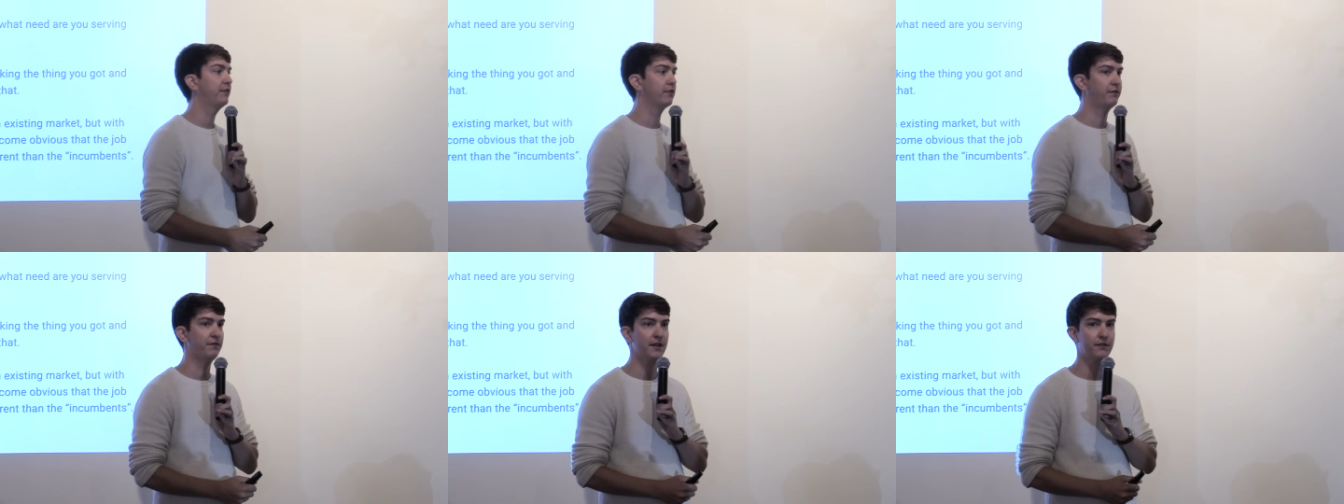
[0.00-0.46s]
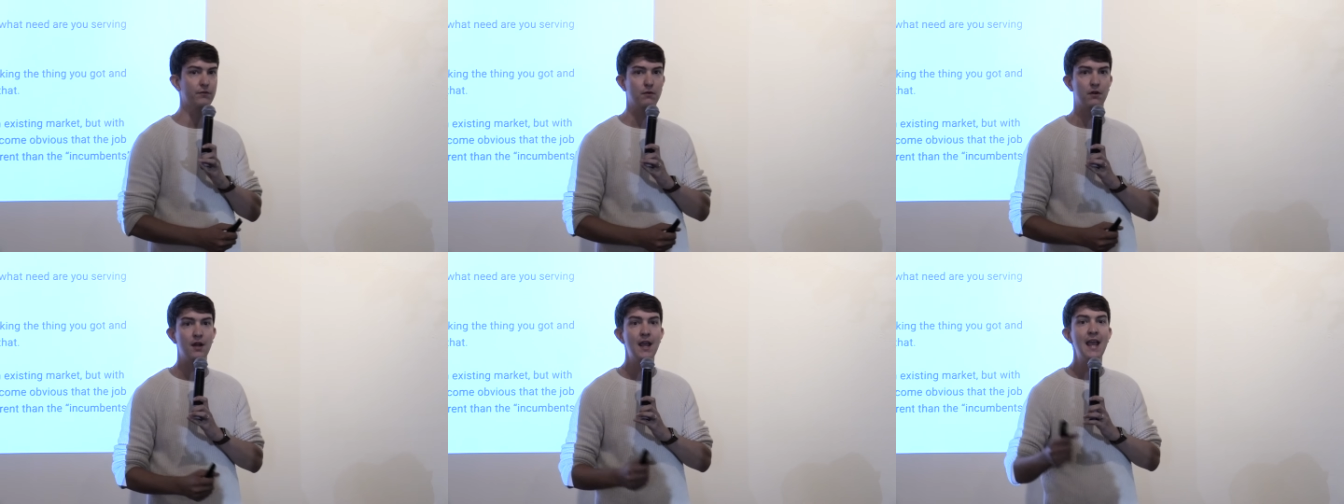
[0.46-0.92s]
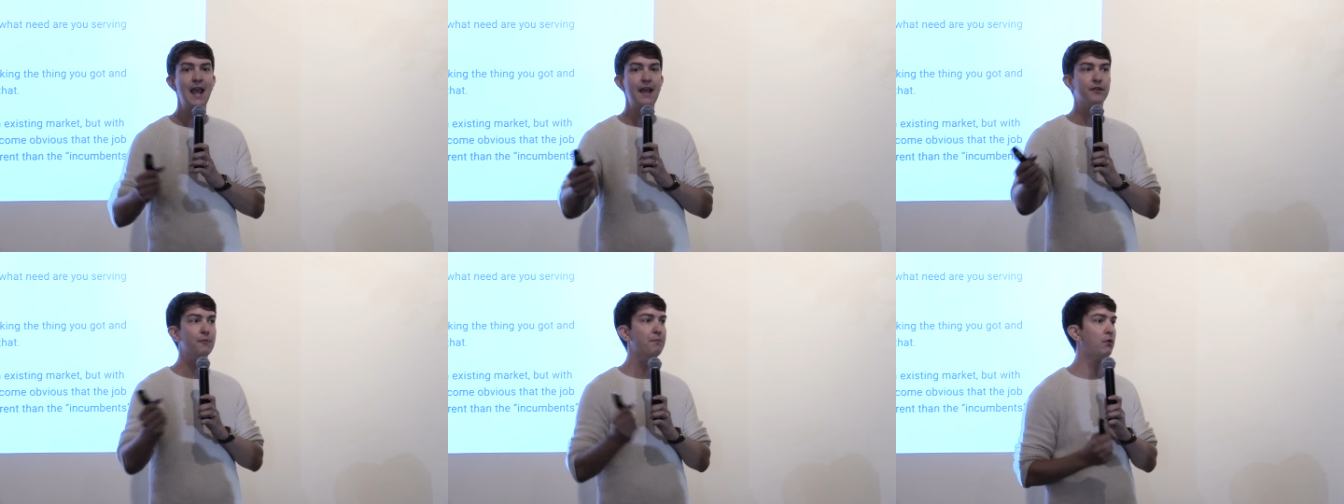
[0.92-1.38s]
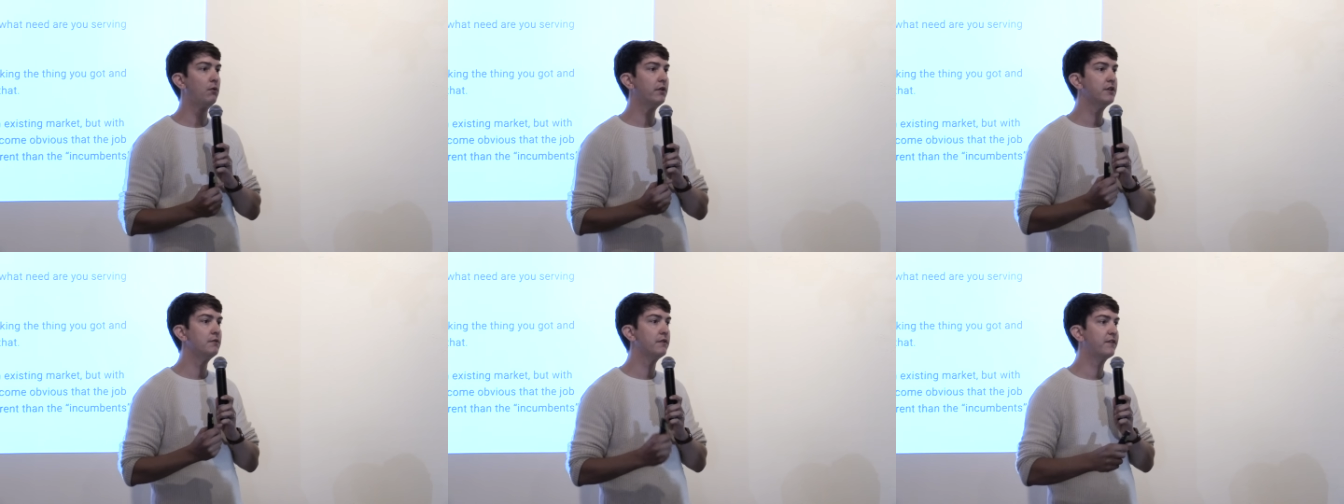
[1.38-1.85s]
to your front door and they're
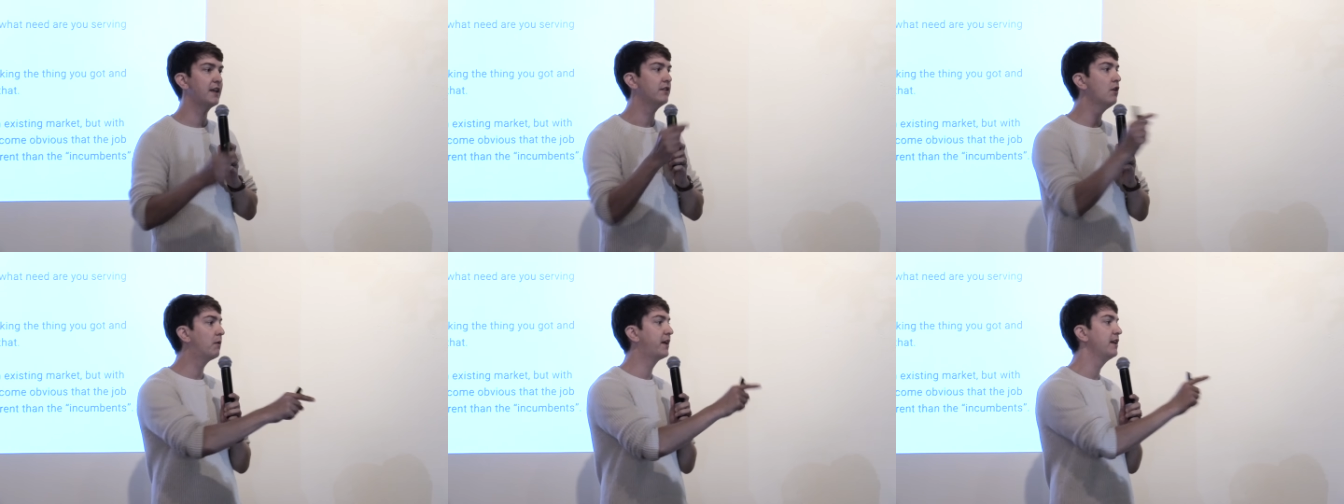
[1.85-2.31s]
pulling you and saying, no,